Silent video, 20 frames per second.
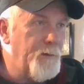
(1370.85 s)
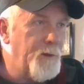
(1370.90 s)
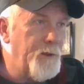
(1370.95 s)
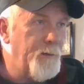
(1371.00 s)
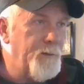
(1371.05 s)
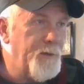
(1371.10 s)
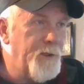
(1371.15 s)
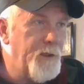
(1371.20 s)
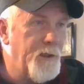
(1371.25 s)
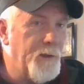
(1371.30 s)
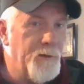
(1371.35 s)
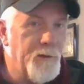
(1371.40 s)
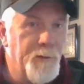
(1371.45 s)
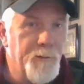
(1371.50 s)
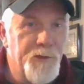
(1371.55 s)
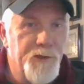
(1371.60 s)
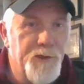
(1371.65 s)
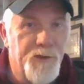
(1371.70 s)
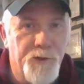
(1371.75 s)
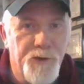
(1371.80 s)
Let, me uh, let
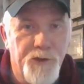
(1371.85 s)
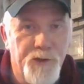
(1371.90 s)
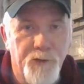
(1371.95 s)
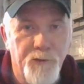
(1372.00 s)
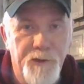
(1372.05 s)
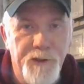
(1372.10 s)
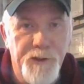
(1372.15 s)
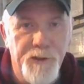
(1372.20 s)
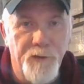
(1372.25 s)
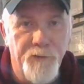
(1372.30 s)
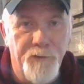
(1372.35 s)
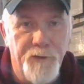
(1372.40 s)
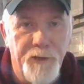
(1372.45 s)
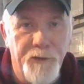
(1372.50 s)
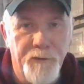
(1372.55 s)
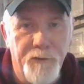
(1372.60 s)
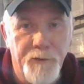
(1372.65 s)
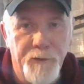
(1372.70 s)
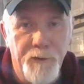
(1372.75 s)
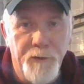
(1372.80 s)
me switch screens over here.